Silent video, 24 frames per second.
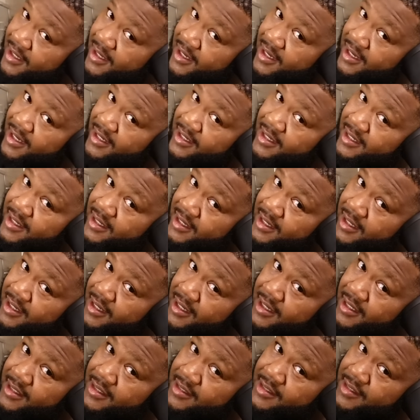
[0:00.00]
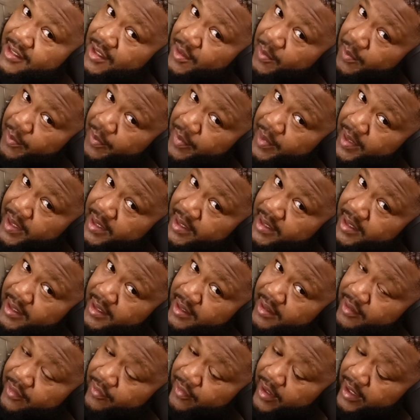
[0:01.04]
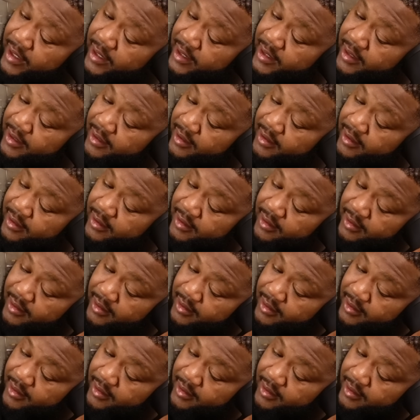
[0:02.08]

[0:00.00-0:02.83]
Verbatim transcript: and then it's a button right here.